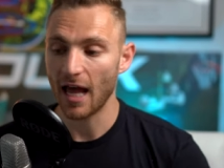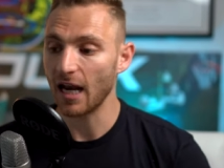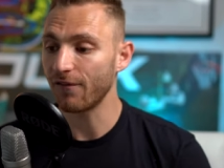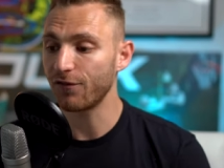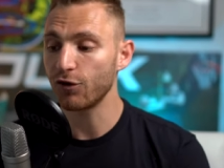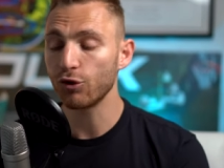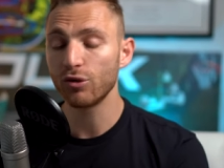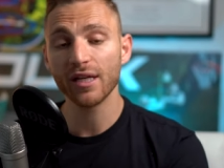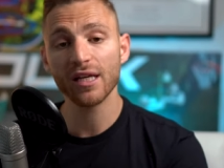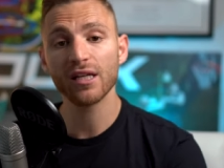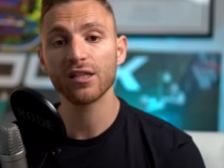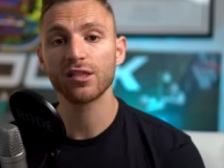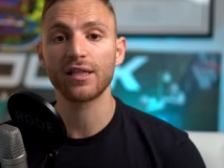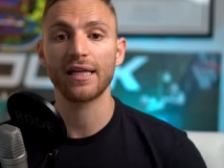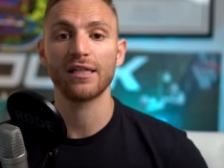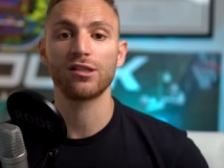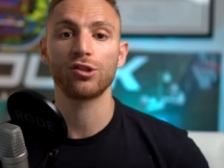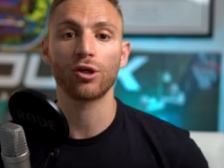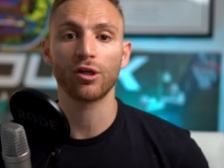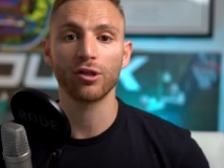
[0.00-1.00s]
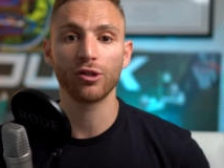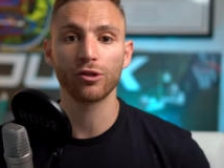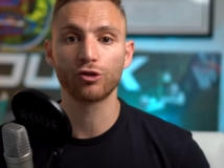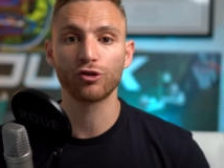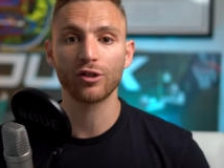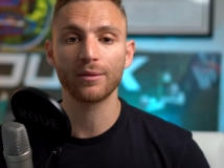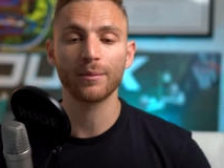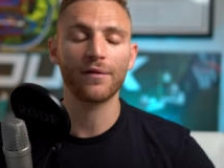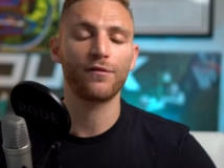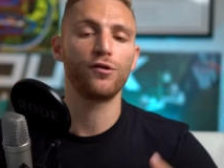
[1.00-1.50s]
And if you didn't get started in your
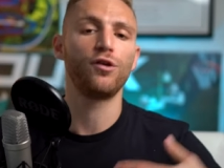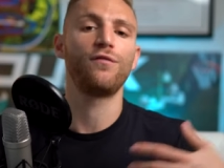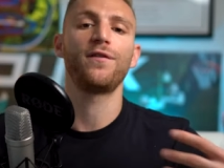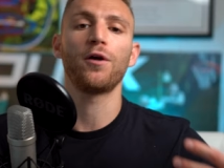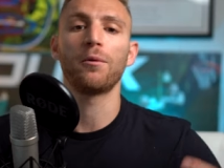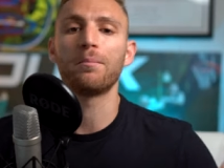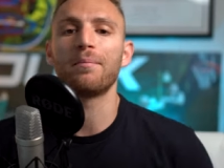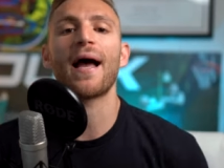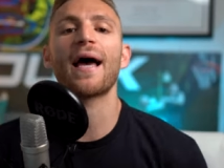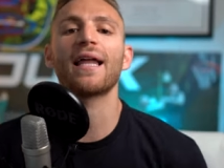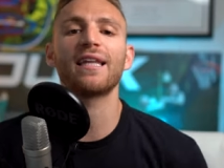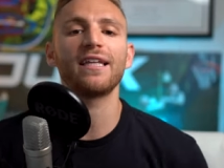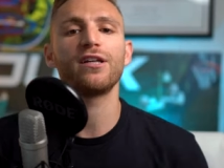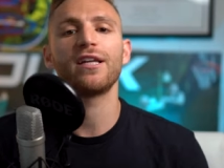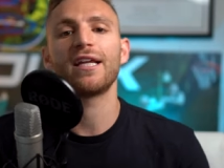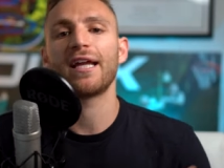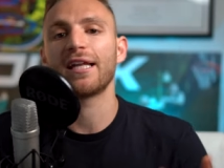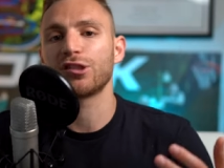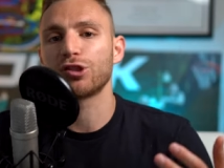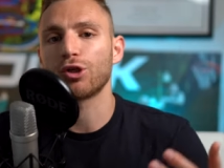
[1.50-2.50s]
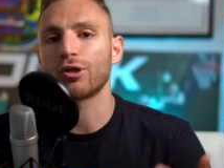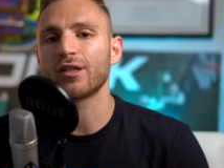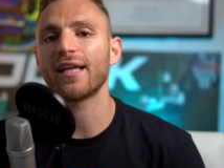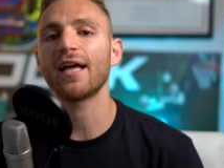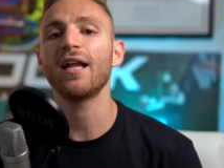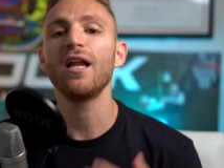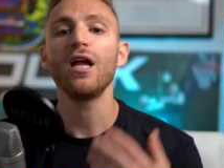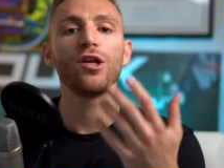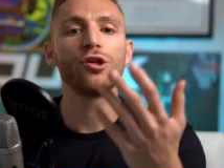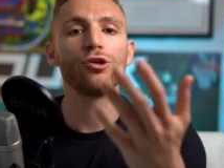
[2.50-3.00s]
dream life and you feel badly you didn't get started
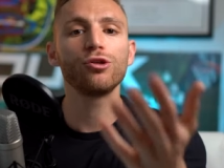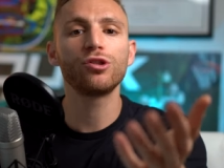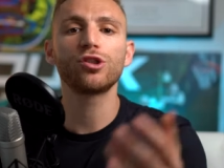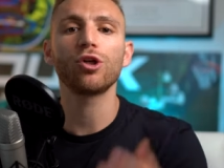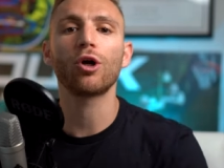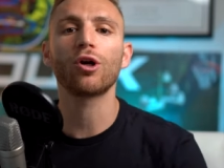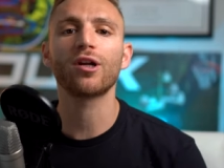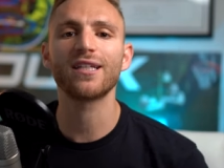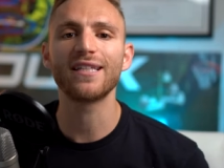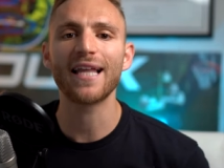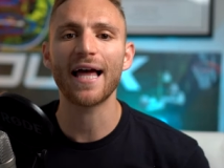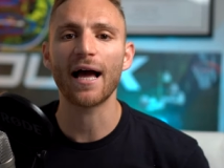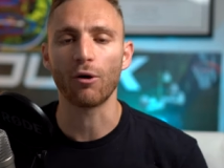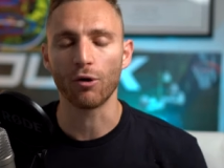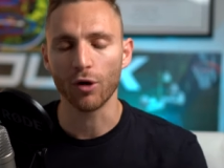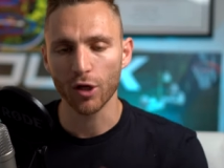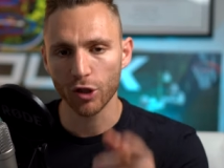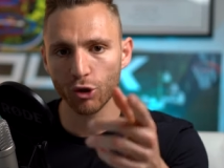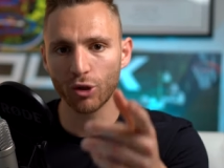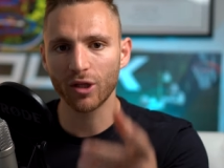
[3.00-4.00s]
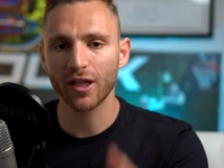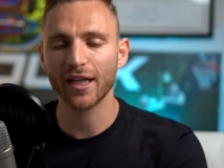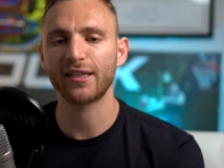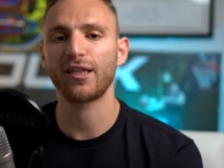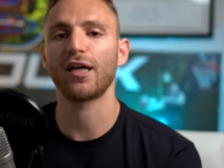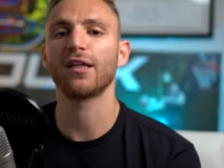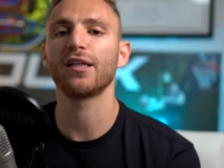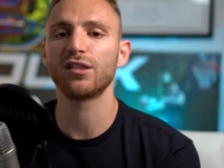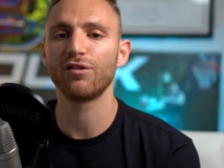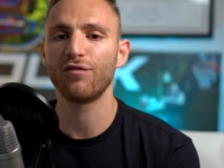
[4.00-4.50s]
yet, you started now. You
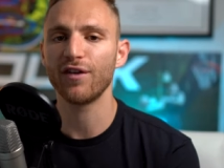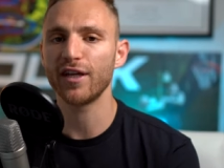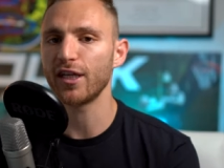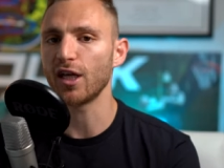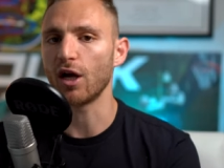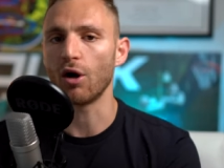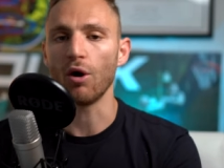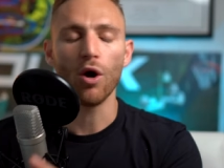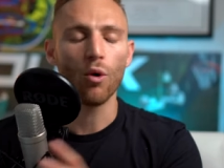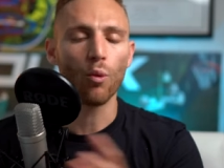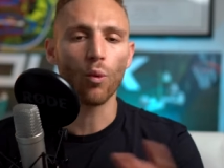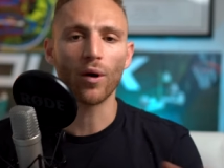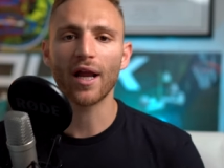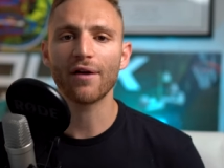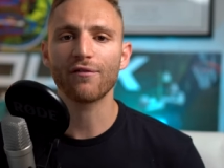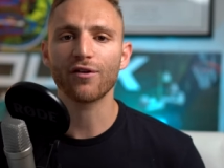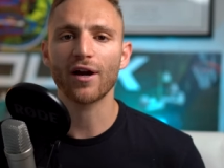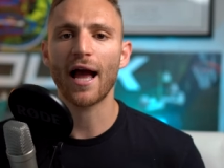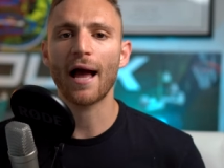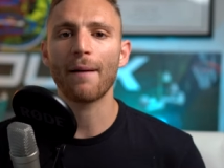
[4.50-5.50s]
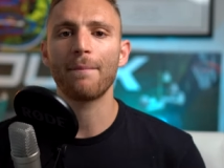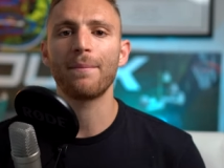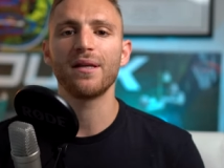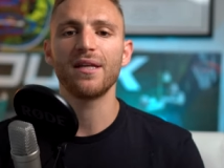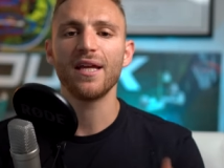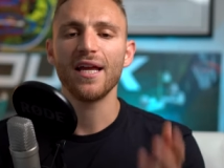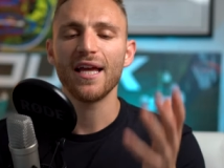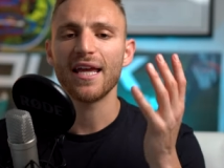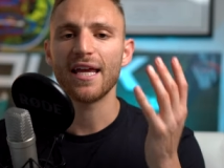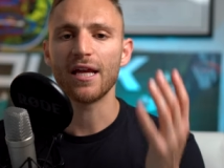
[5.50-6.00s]
clicked on this video. Whatever
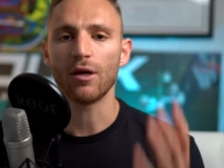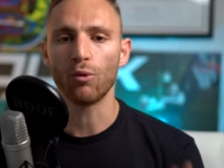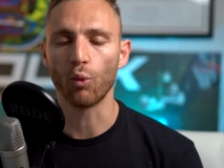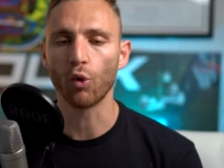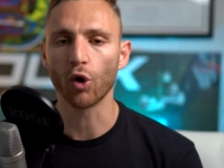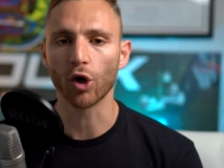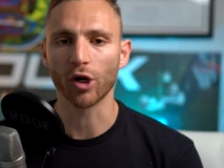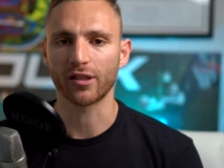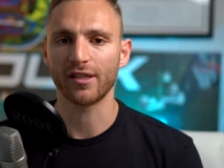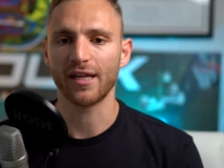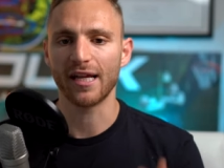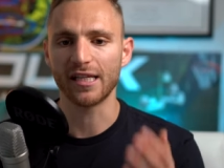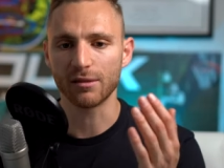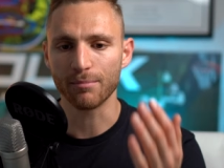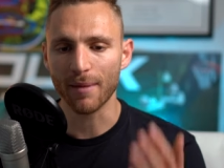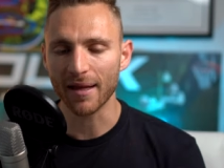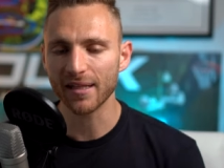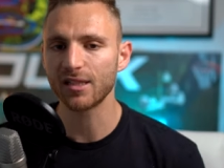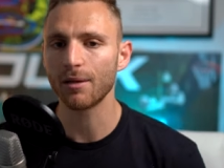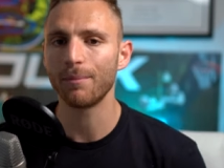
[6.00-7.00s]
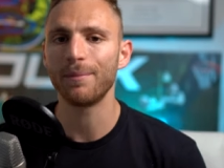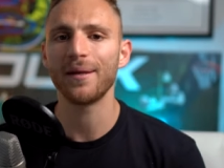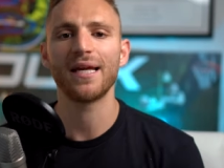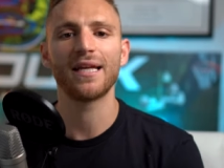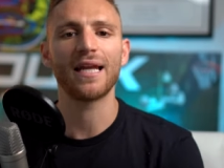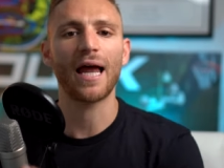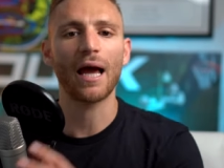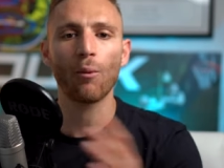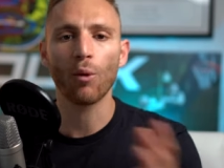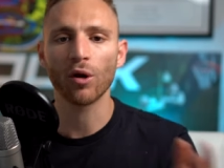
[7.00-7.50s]
happened, it worked. It's meant to be,
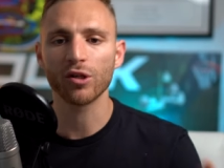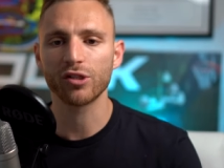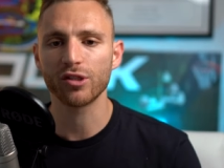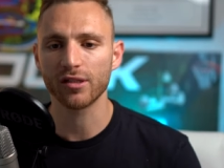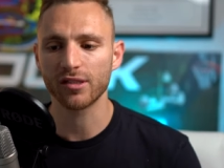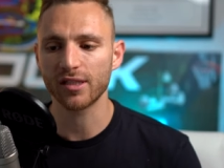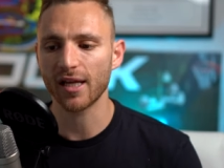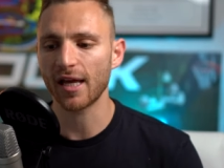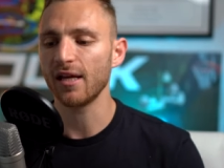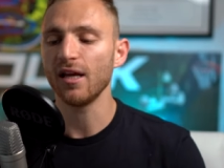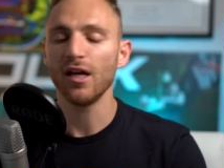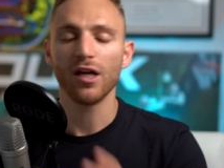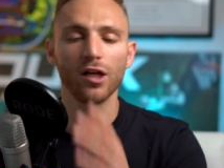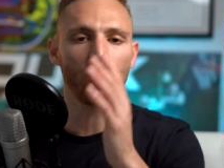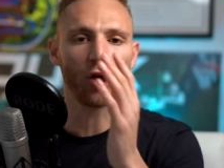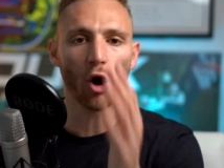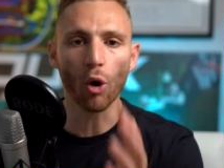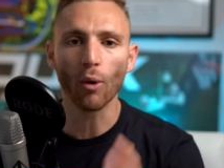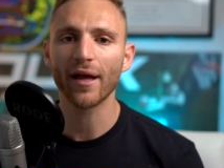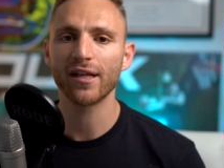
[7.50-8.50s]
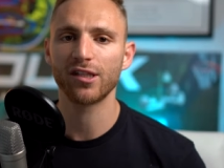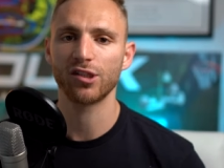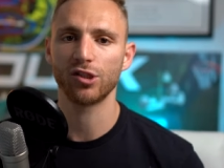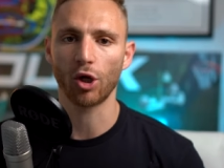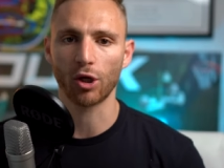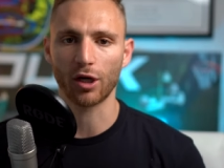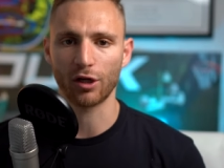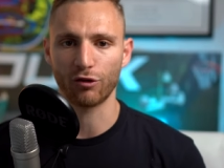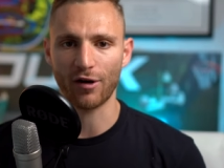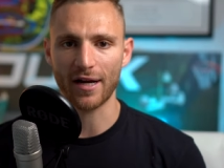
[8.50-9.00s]
and I want you to say, go get
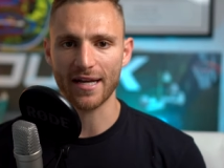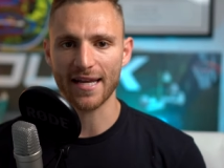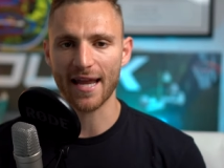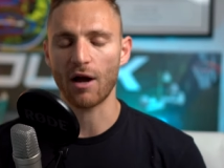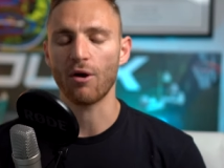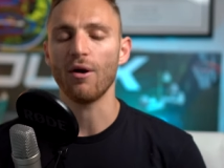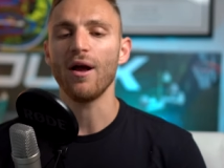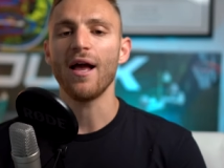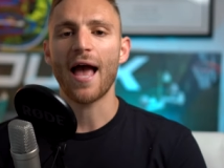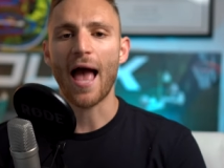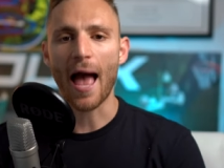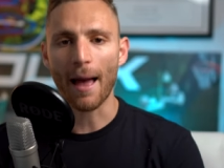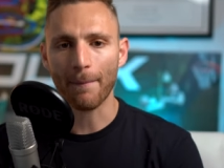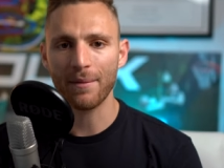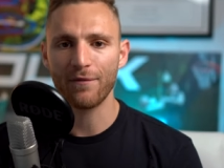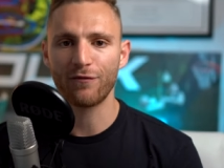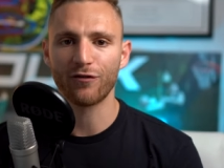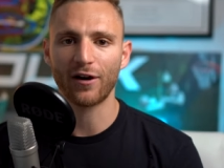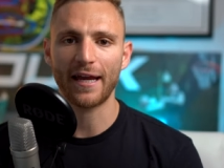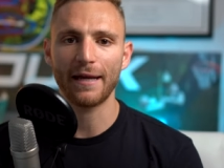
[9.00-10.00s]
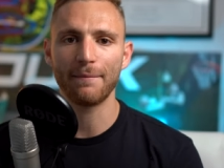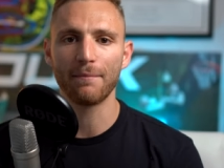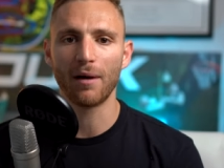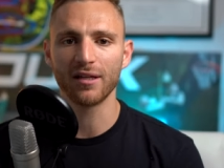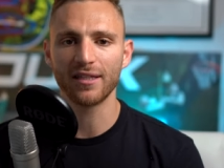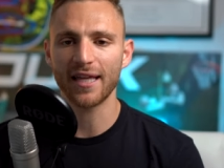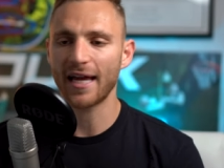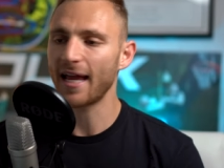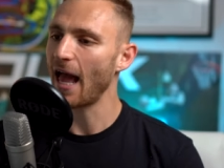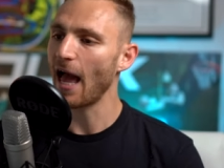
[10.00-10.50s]
started right now. Happy freaking
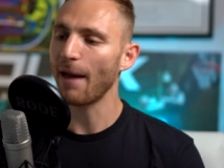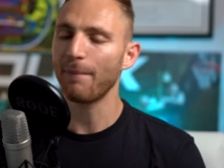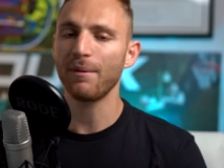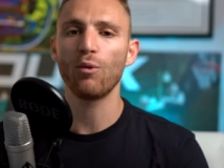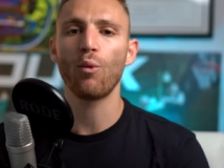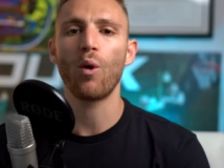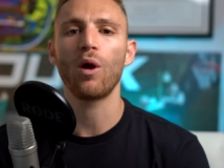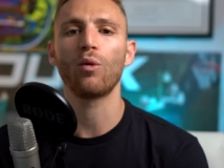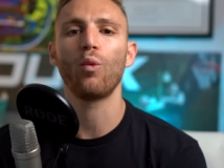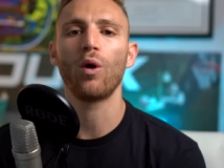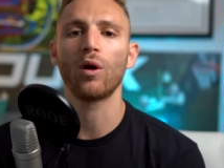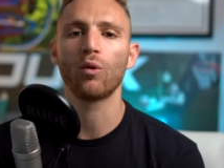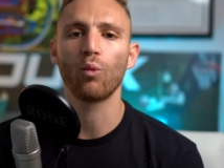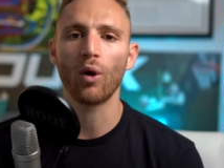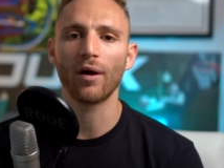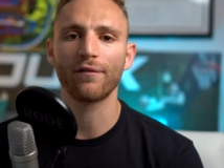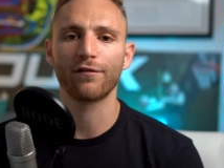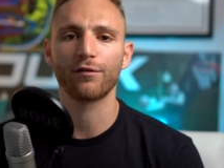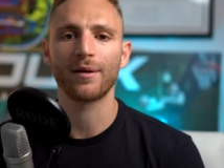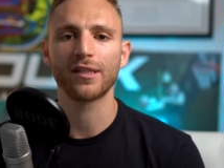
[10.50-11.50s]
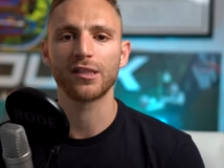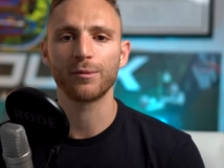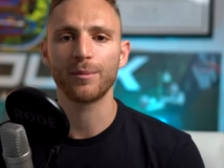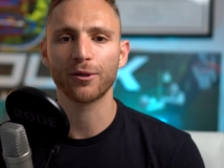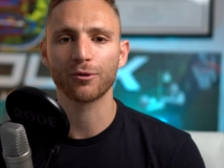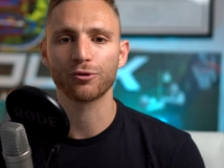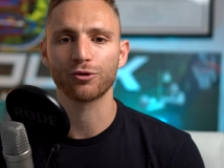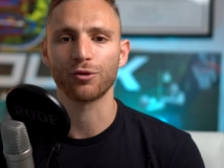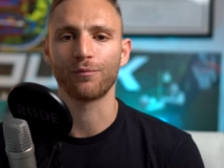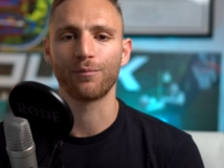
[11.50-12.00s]
Monday. Happy 111 for my
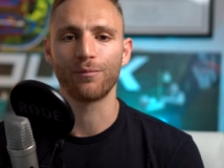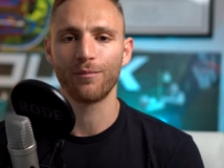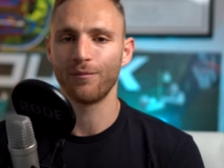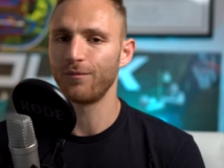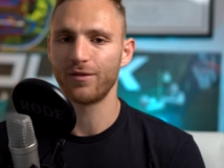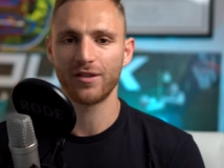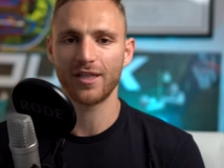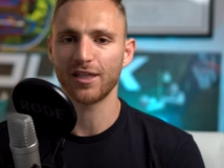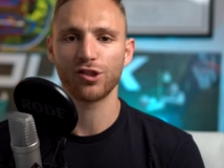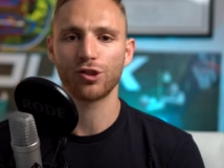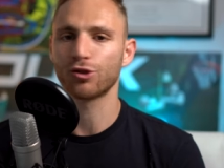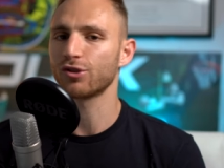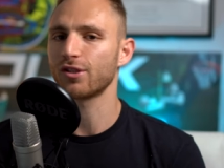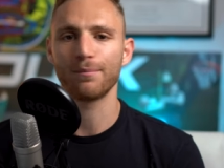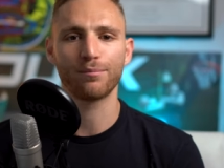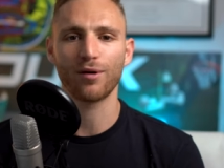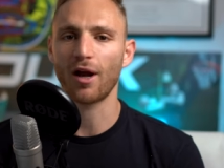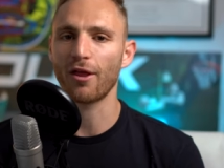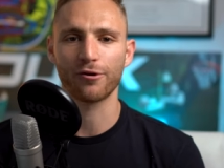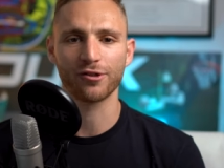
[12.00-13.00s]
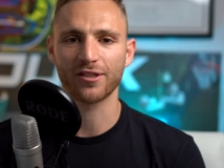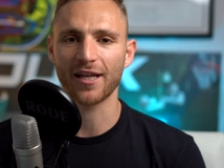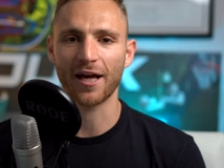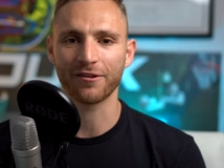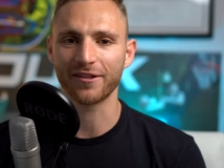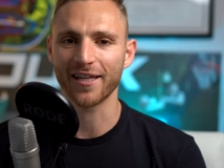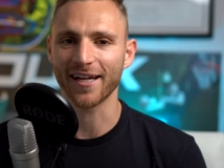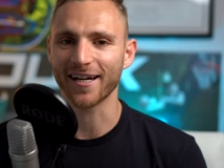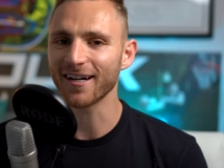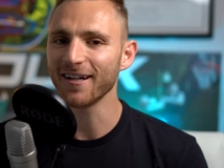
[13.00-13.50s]
spiritual sisters and brothers
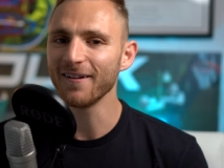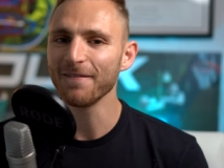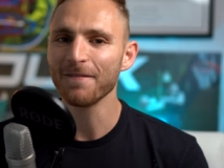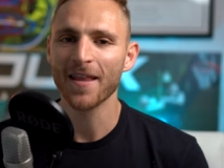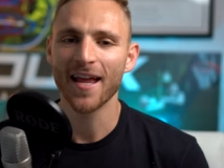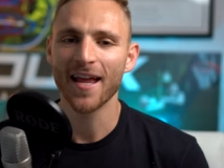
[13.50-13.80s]
out there.